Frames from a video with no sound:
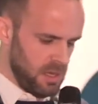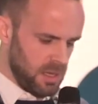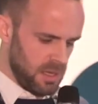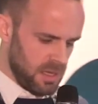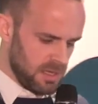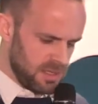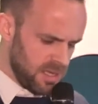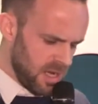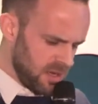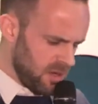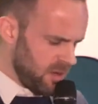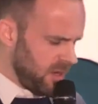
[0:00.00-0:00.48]

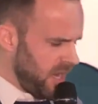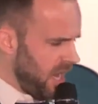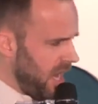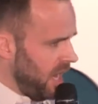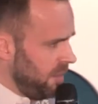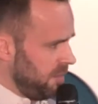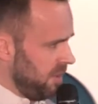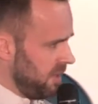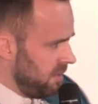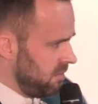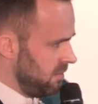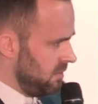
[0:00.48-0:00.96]
Is that going to
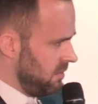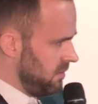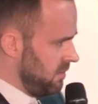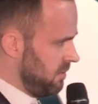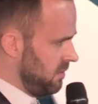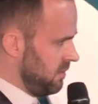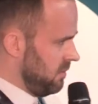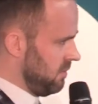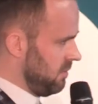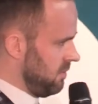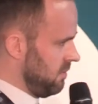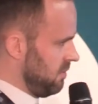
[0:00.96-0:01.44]
happen?
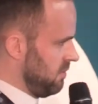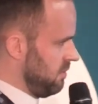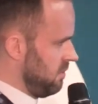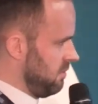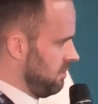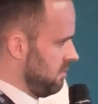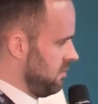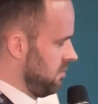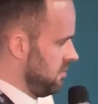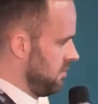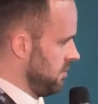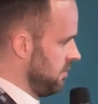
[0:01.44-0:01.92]

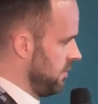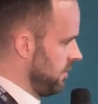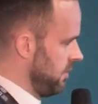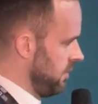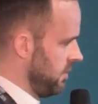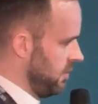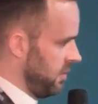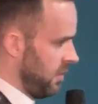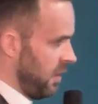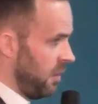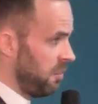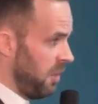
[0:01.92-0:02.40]

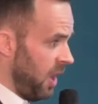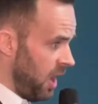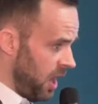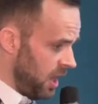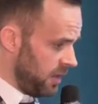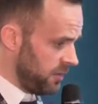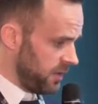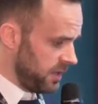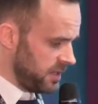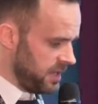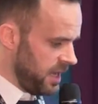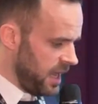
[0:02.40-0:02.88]

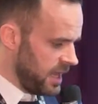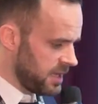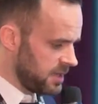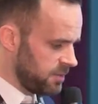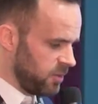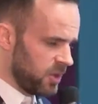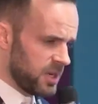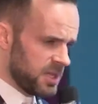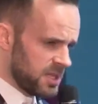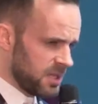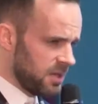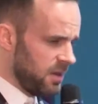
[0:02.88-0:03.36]
Part of it, yes,
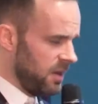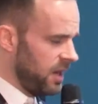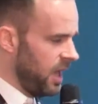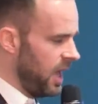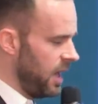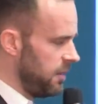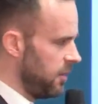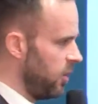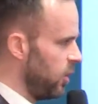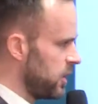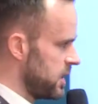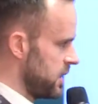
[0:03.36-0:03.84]
but is it going to
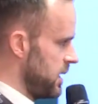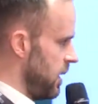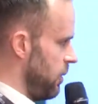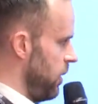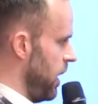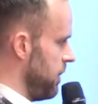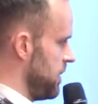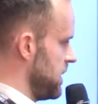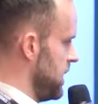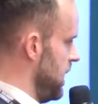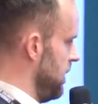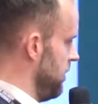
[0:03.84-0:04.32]
happen? What's that
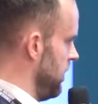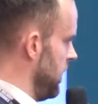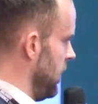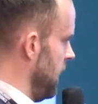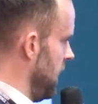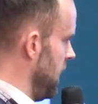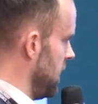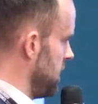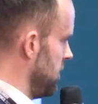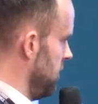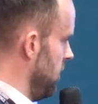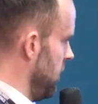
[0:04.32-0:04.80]
represent for the
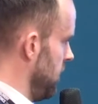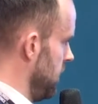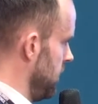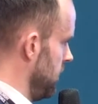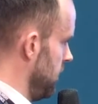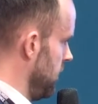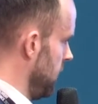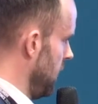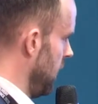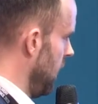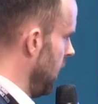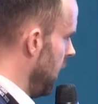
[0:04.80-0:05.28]
last mile?
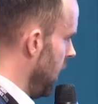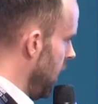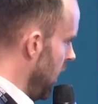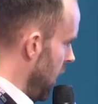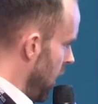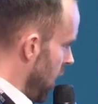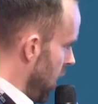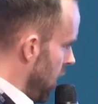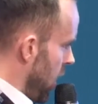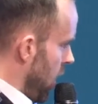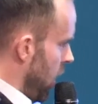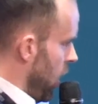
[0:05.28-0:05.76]

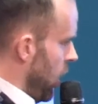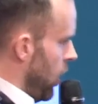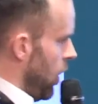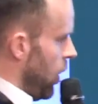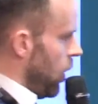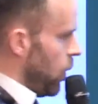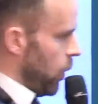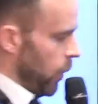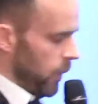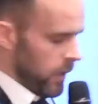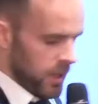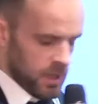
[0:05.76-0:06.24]

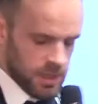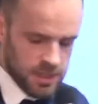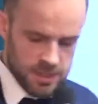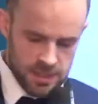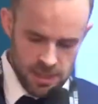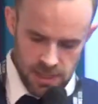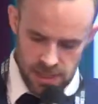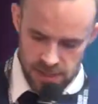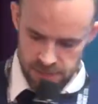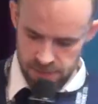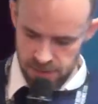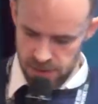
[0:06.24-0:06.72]
We
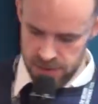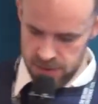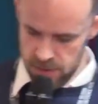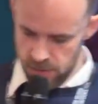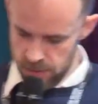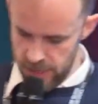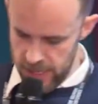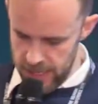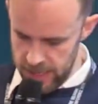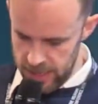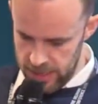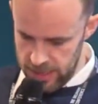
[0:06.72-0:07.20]
deliver
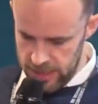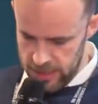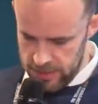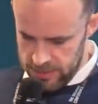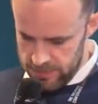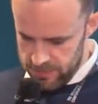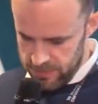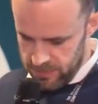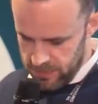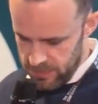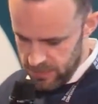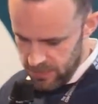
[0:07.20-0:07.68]

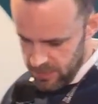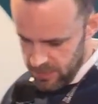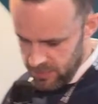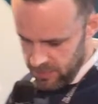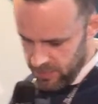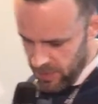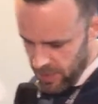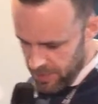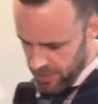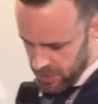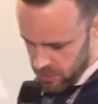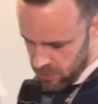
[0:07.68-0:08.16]
directly
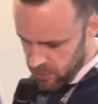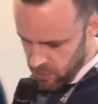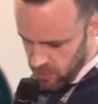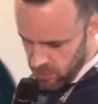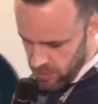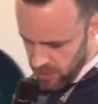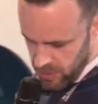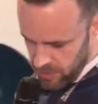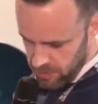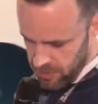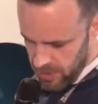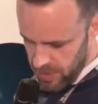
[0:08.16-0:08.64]
from the
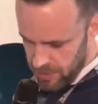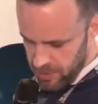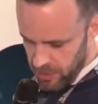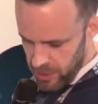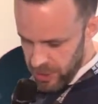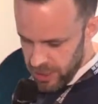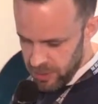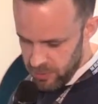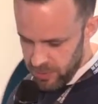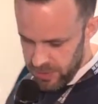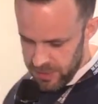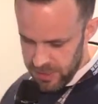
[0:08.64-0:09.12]
store by
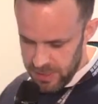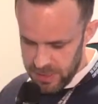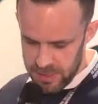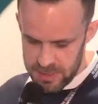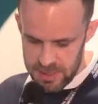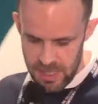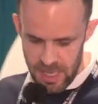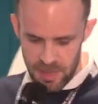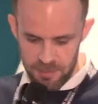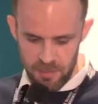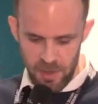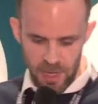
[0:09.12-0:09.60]
bike within a
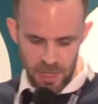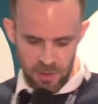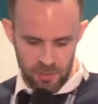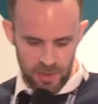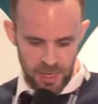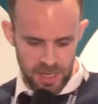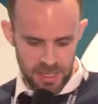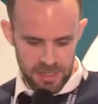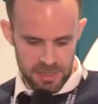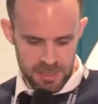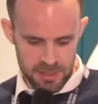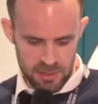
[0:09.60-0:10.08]
10 mile
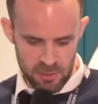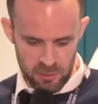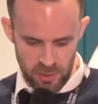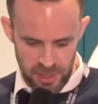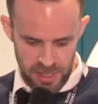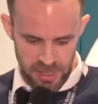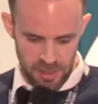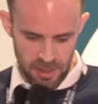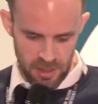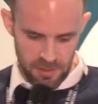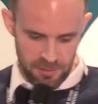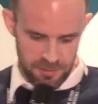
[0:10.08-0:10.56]
radius,
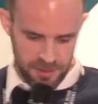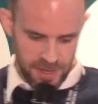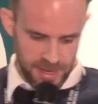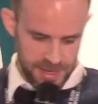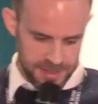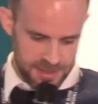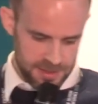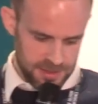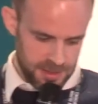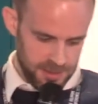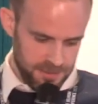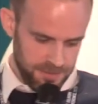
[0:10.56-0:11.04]
greener and
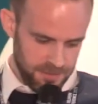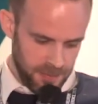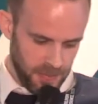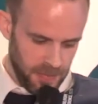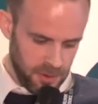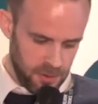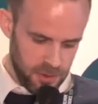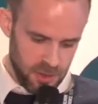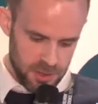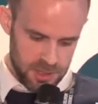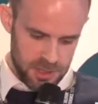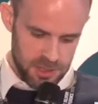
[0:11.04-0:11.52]
faster.
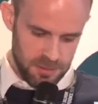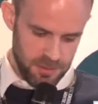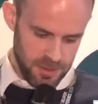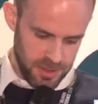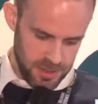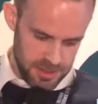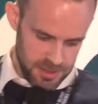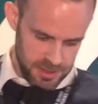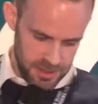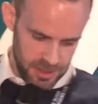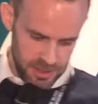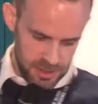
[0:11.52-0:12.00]

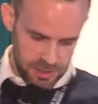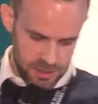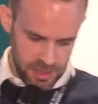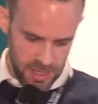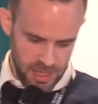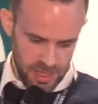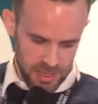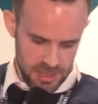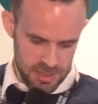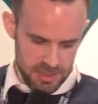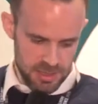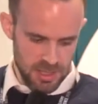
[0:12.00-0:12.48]
Customers can
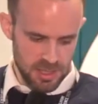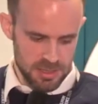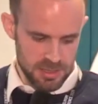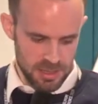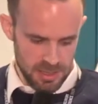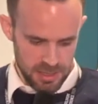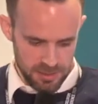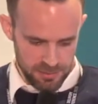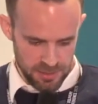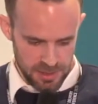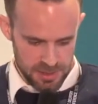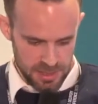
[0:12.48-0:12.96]
change their
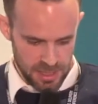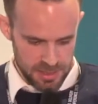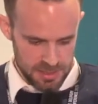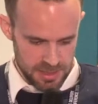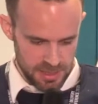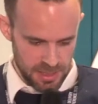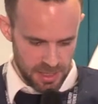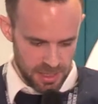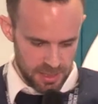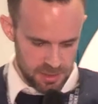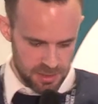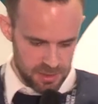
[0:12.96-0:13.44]
delivery
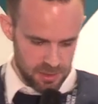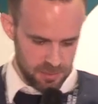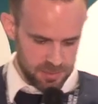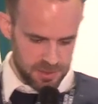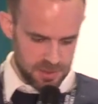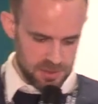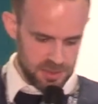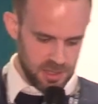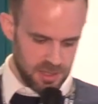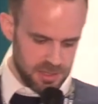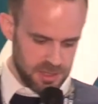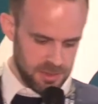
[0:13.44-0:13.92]
destination up
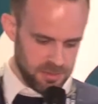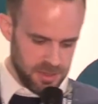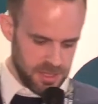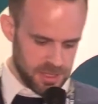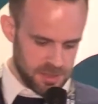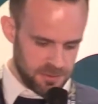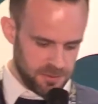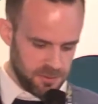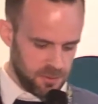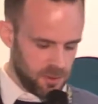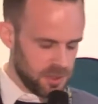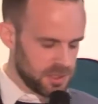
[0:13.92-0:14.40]
to 30
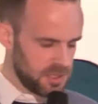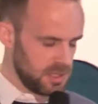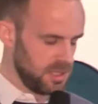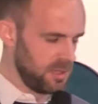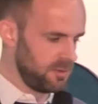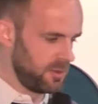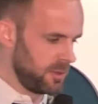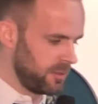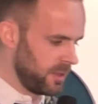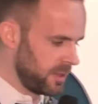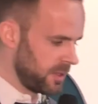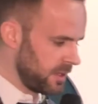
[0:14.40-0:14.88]
minutes before
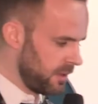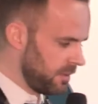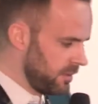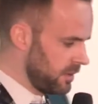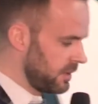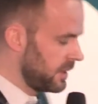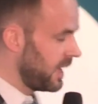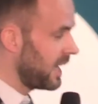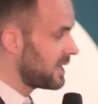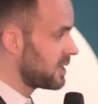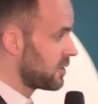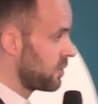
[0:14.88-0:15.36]
delivery window.
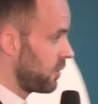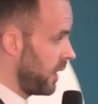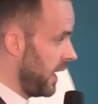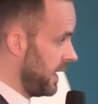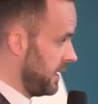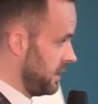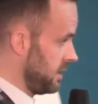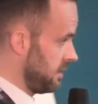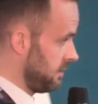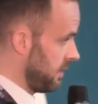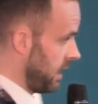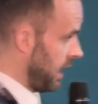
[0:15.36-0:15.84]
That's
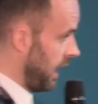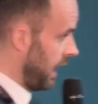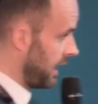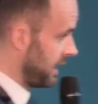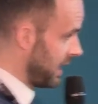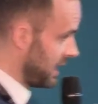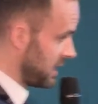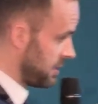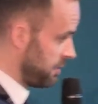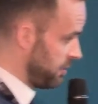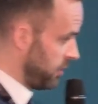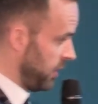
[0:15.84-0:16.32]
great, and
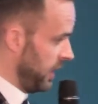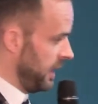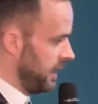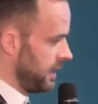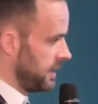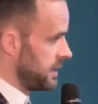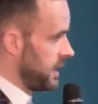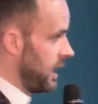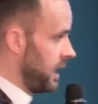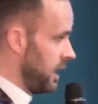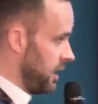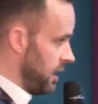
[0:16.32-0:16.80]
that's
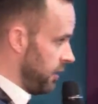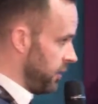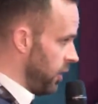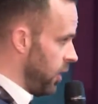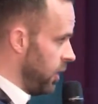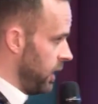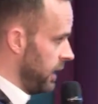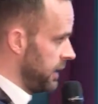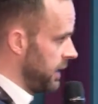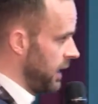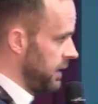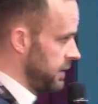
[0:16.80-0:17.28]
brilliant. And out of
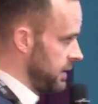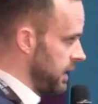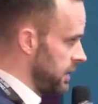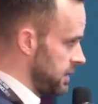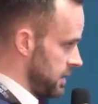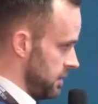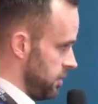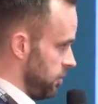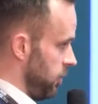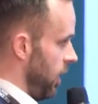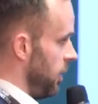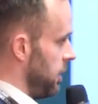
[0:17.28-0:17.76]
all of that,
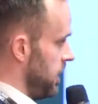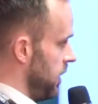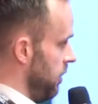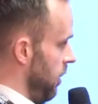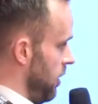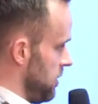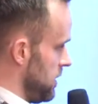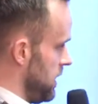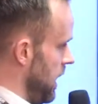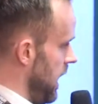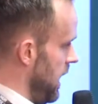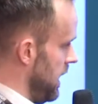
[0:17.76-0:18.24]
that's probably the
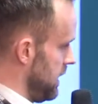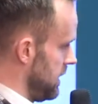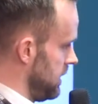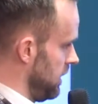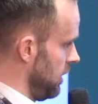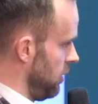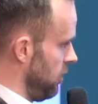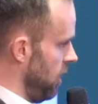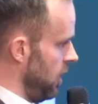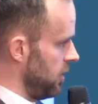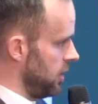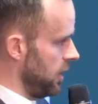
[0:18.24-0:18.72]
most
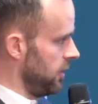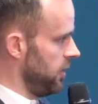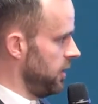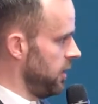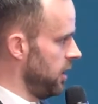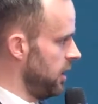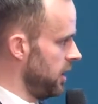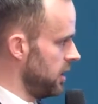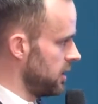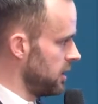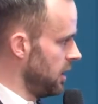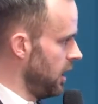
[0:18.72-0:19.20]
excellent quote I've
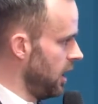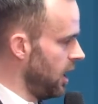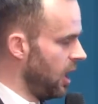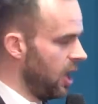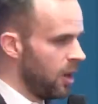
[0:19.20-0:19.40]
heard.